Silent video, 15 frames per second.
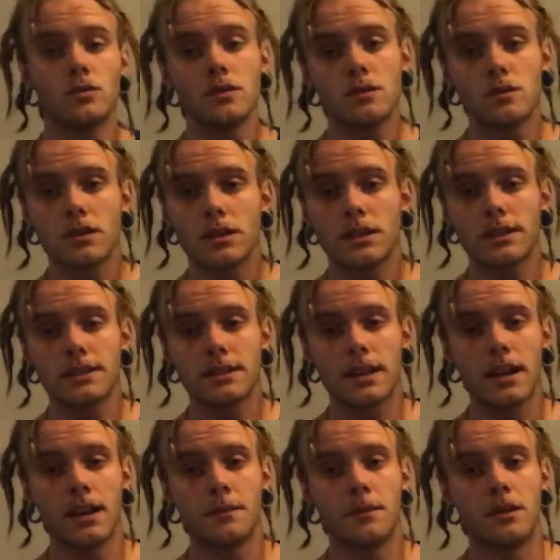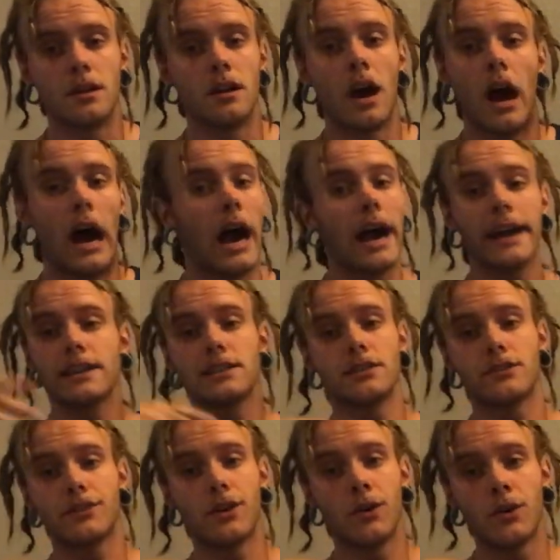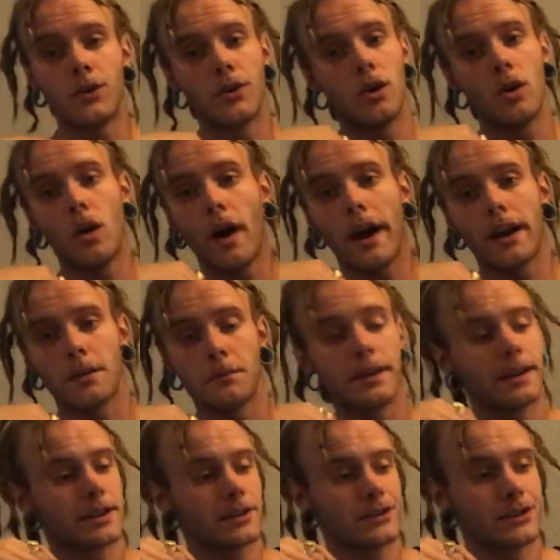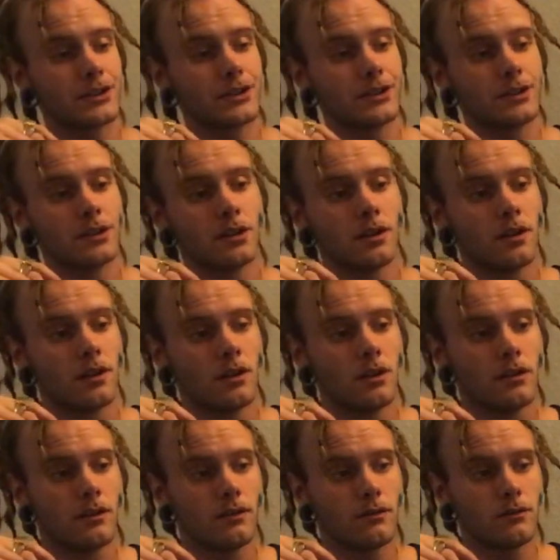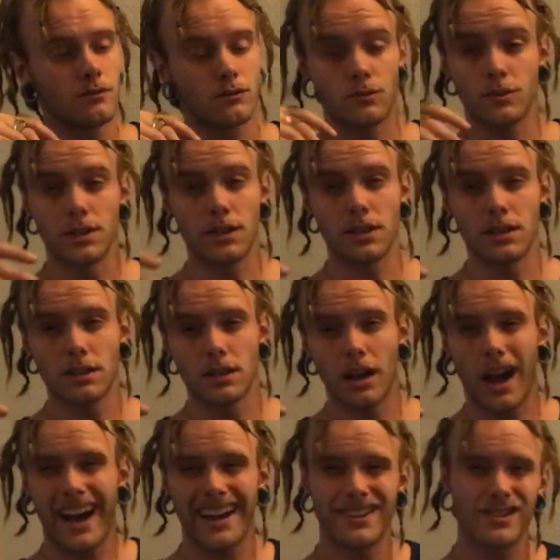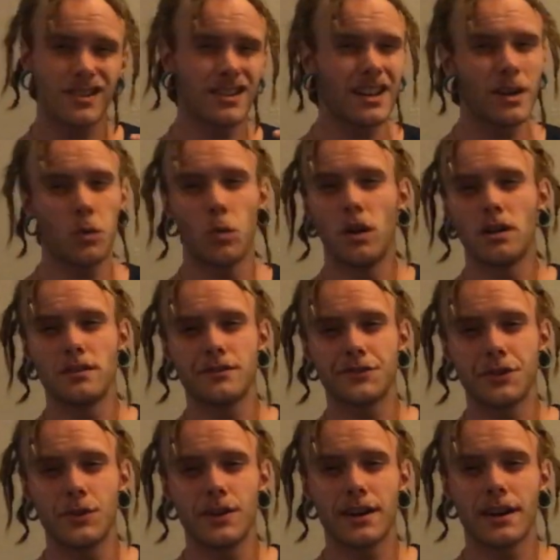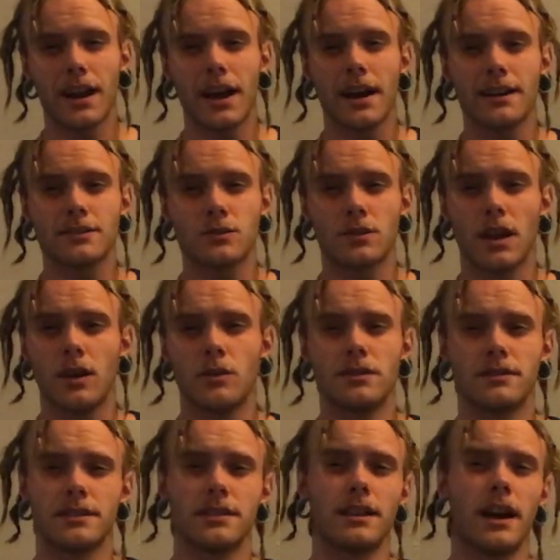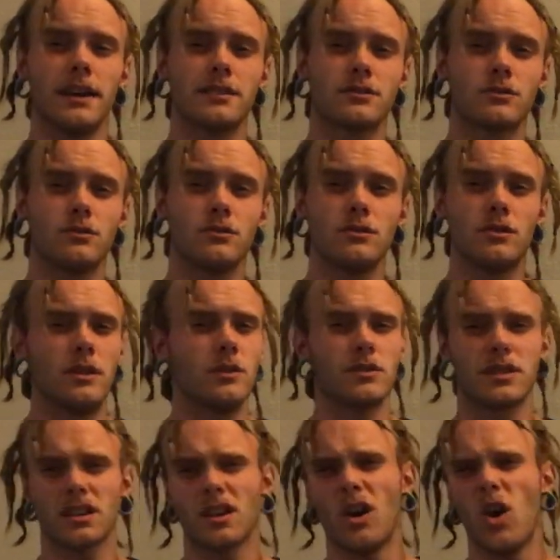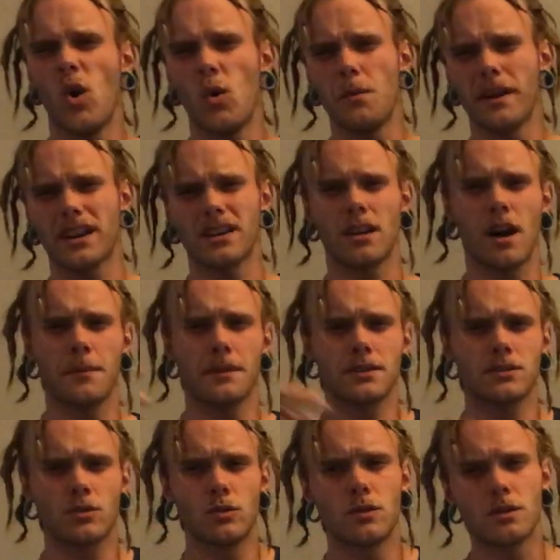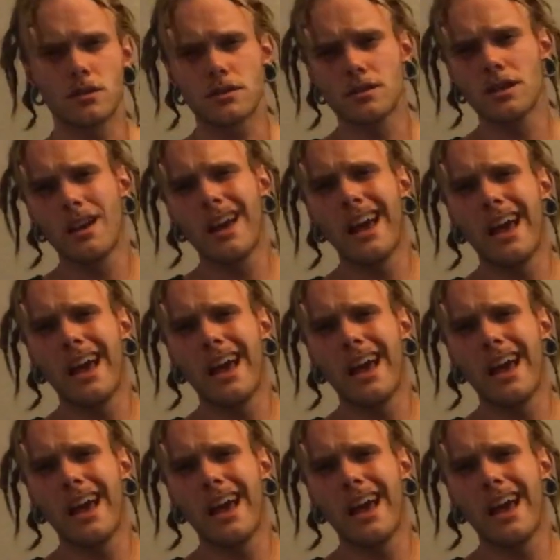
real quick disclaimer, I actually don't know how to make a shirt, really. I took like one sewing class when I was in high school. It was like a home economics course,